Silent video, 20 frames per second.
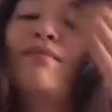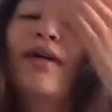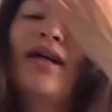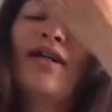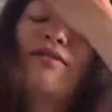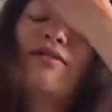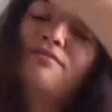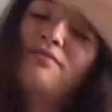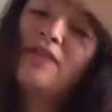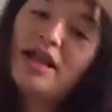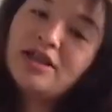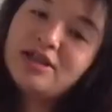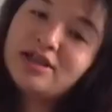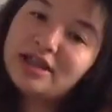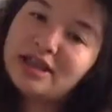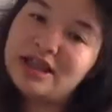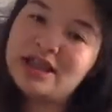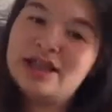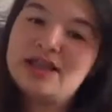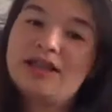but I don't actually
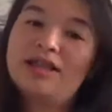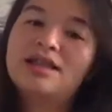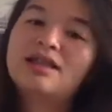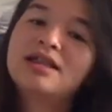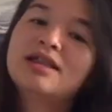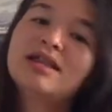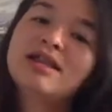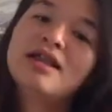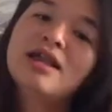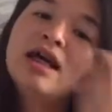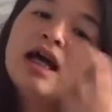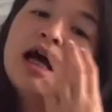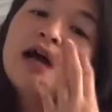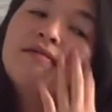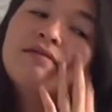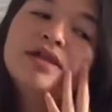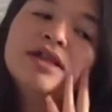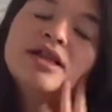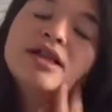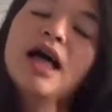eat.
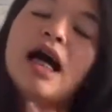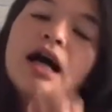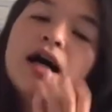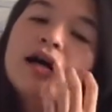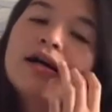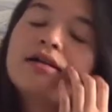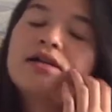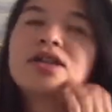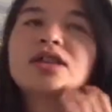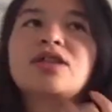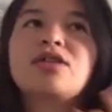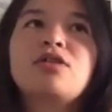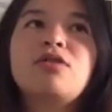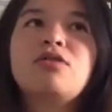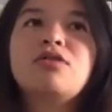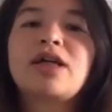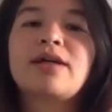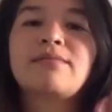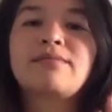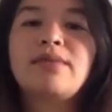Every time, actually, the whole
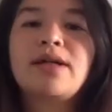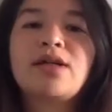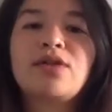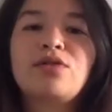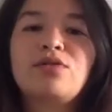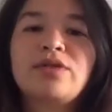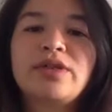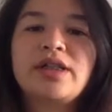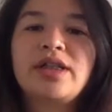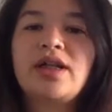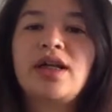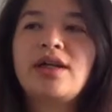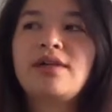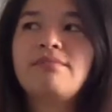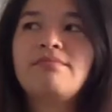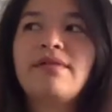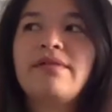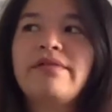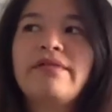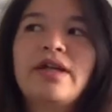time Michael was here, I
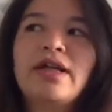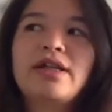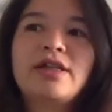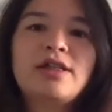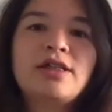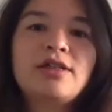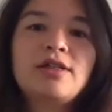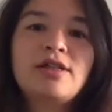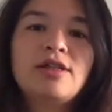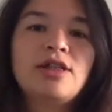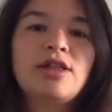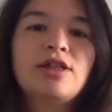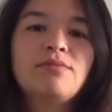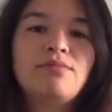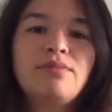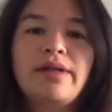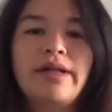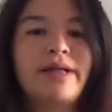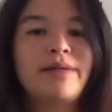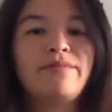ate
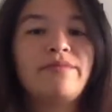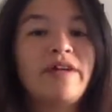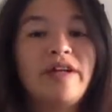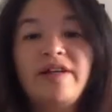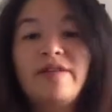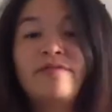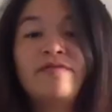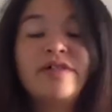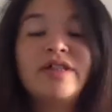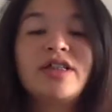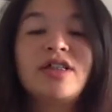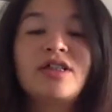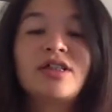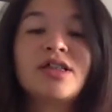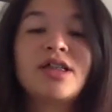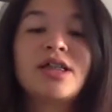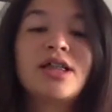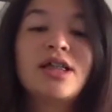in breakfast.